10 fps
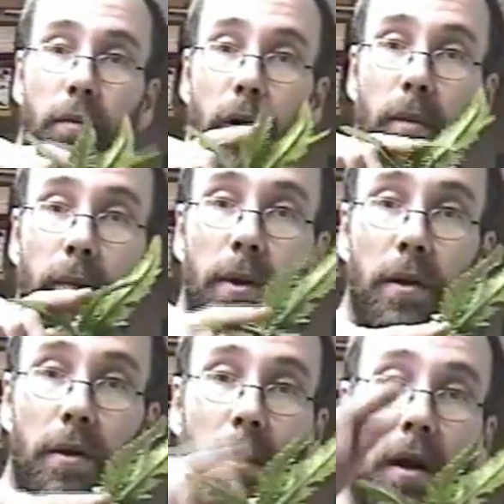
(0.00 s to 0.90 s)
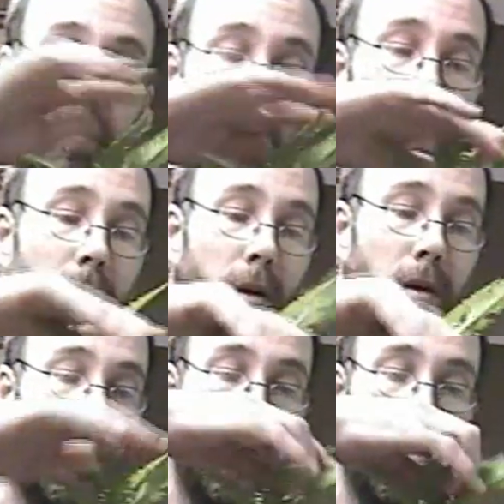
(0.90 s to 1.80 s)
put them up in the top, eh?
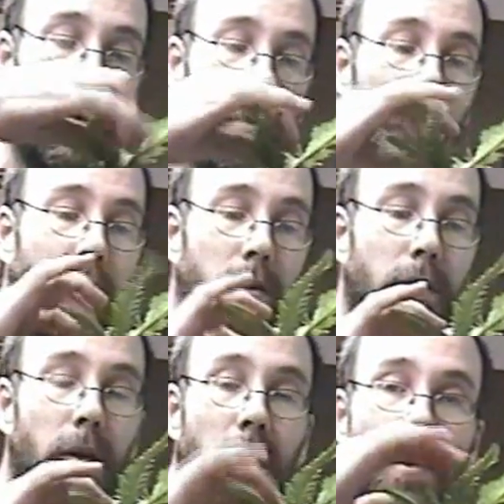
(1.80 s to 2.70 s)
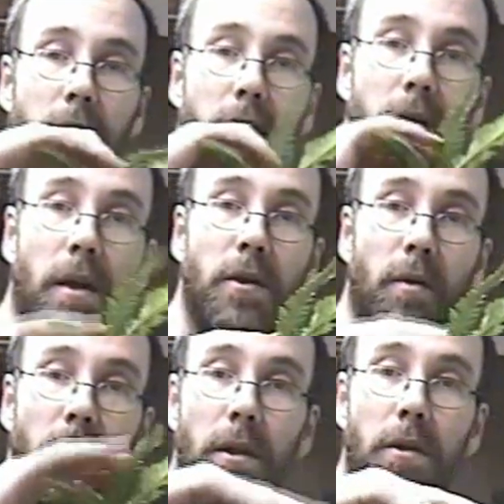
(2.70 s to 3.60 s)
So that's
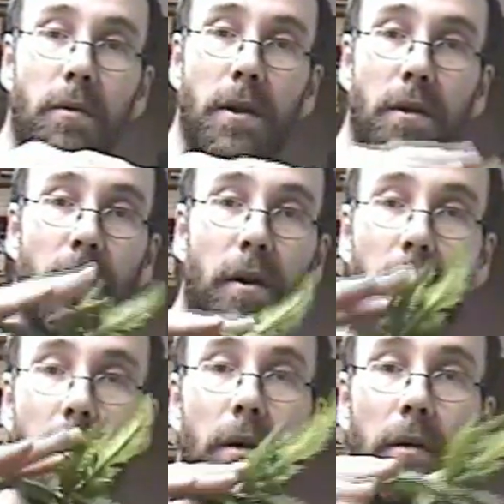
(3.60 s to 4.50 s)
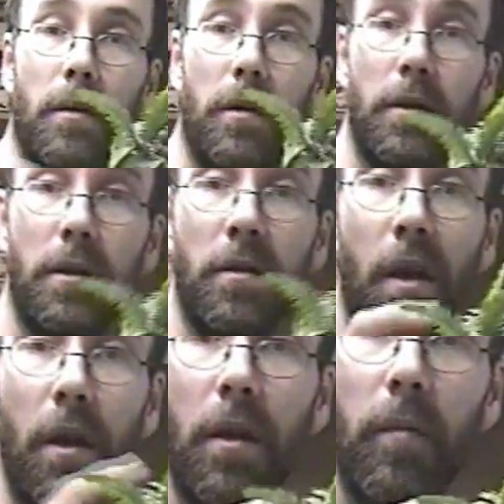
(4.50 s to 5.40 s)
what these ones are, eh? Because,
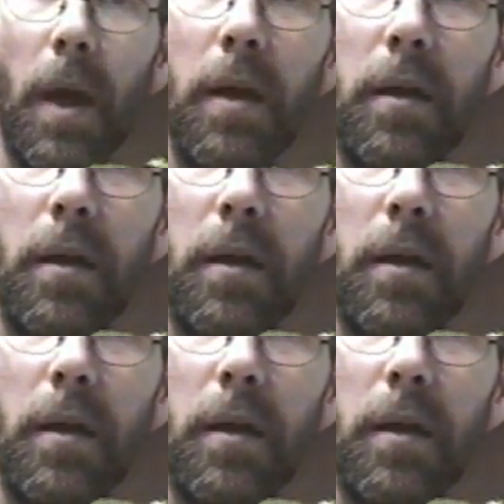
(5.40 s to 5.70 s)
man,